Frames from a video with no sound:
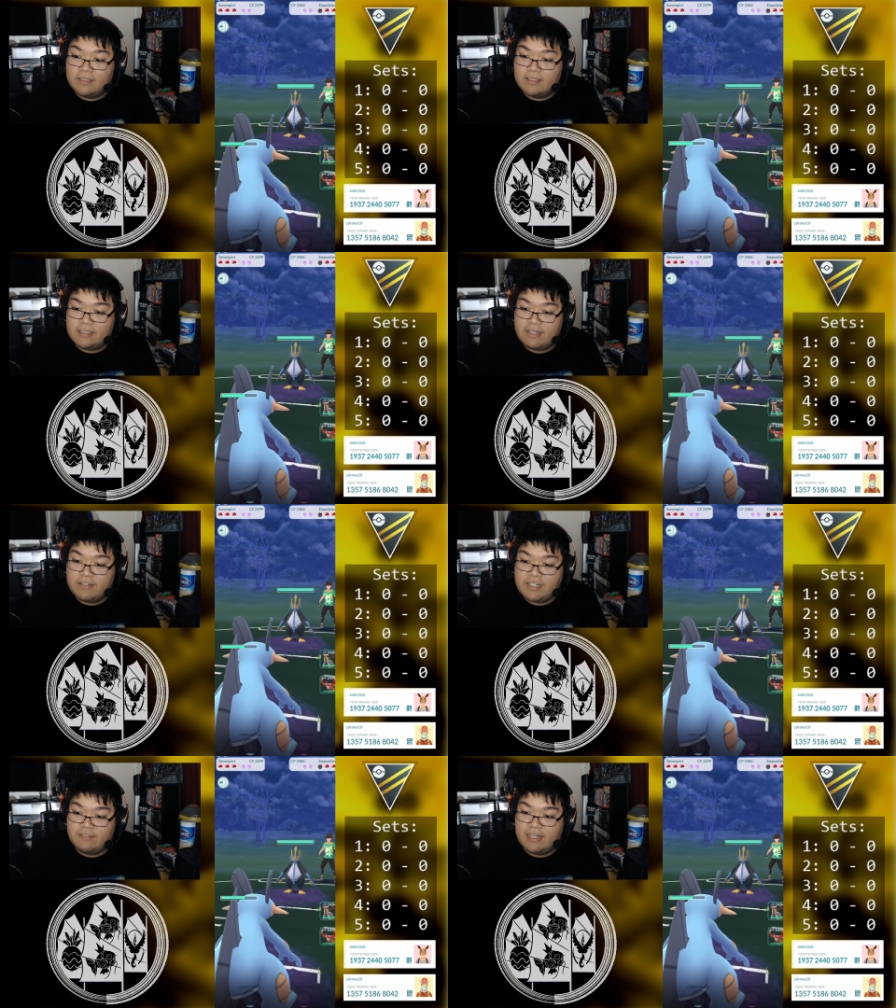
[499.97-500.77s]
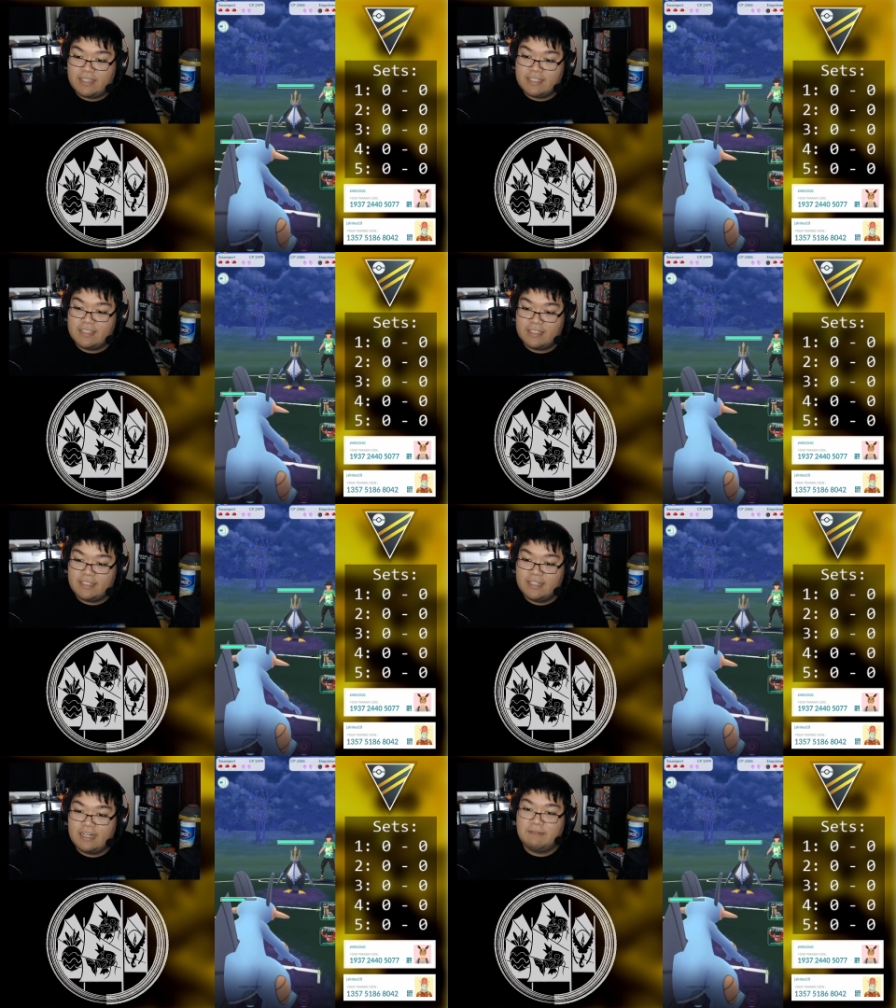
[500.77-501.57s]
Say what you want. This is a
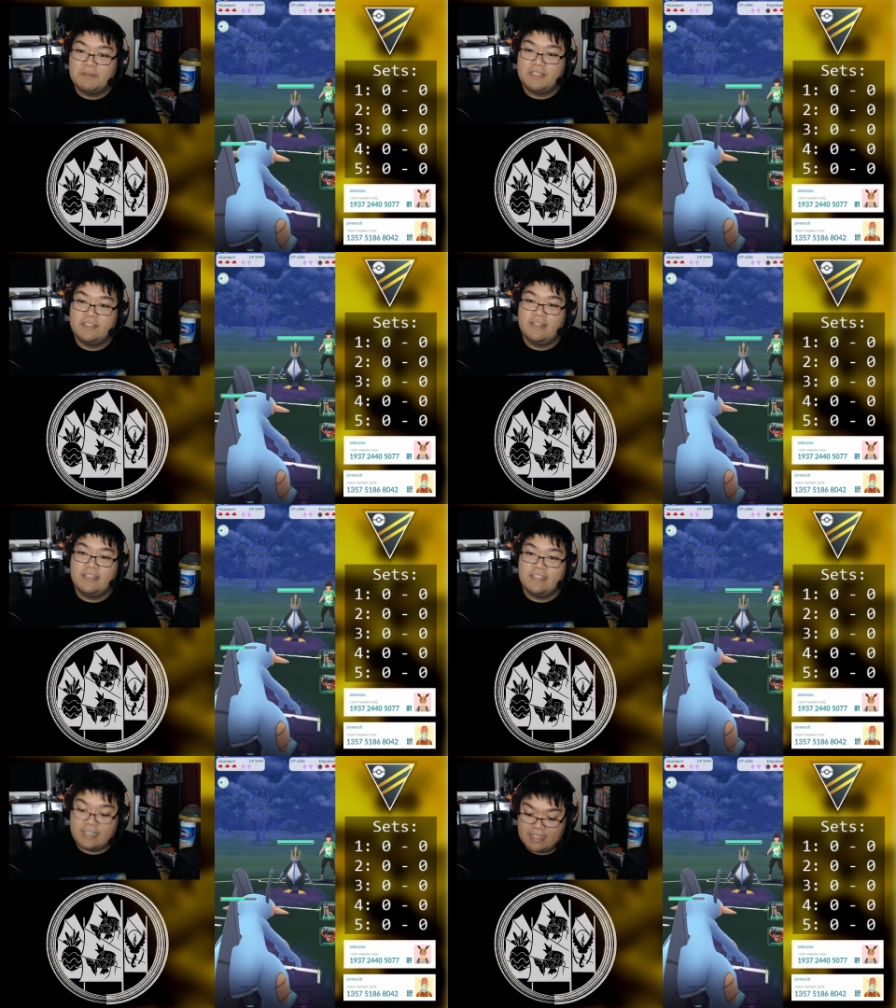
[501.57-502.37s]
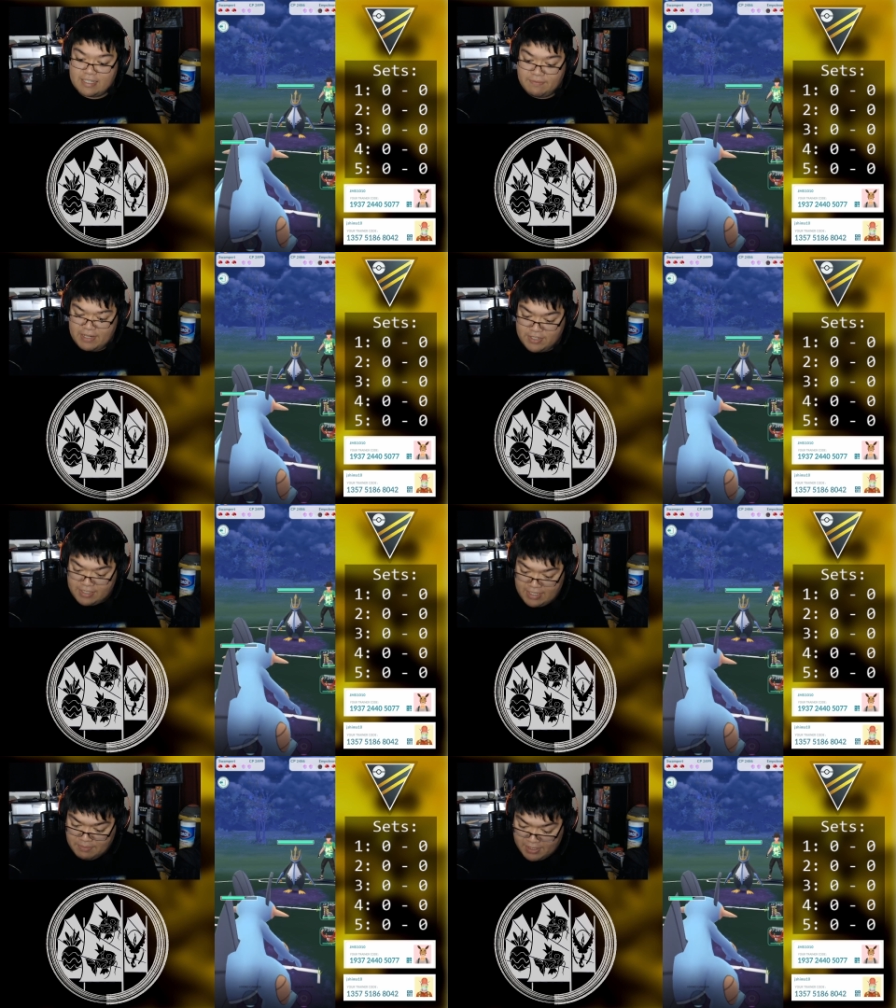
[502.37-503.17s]
good opportunity to get some
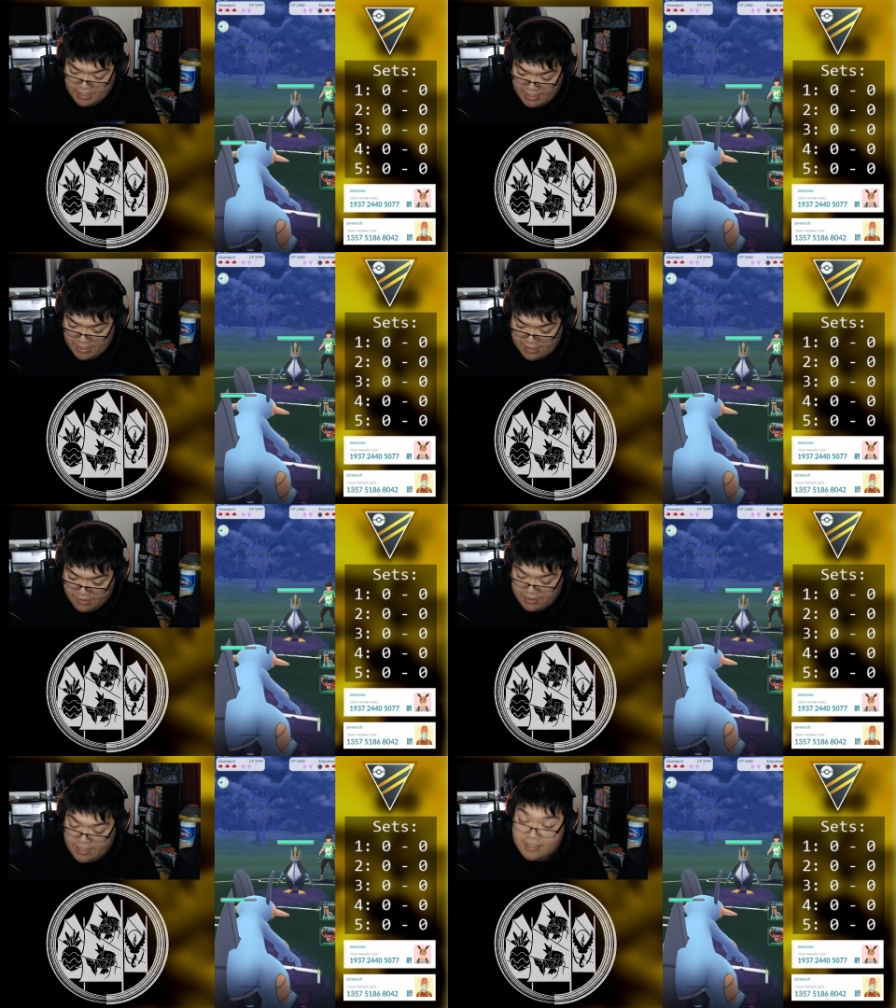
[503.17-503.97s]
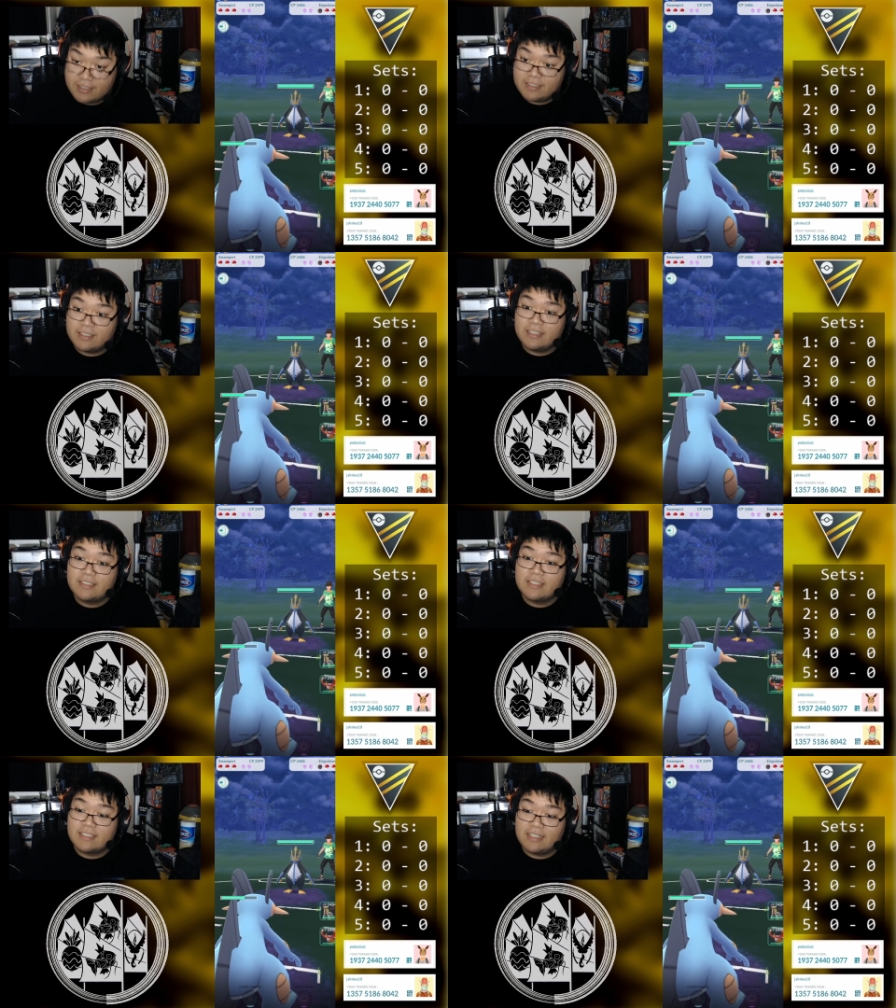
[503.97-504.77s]
extra debugging out of the way, so
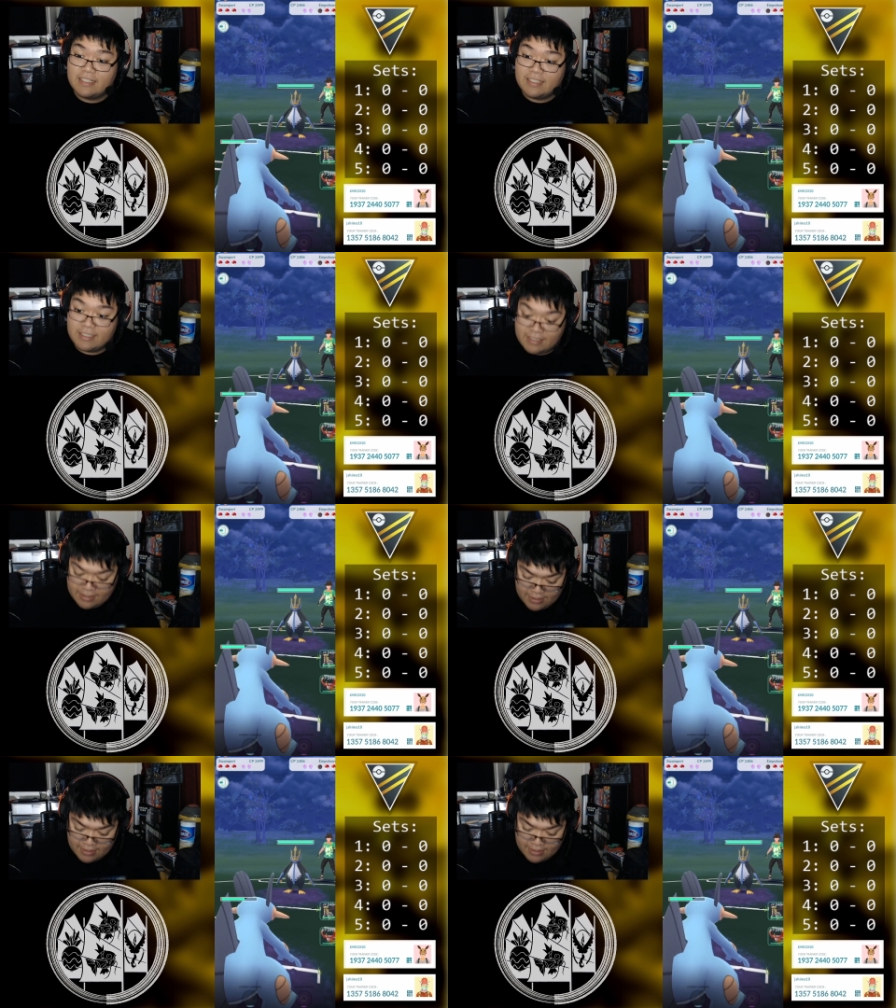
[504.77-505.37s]
that's that's kind of nice.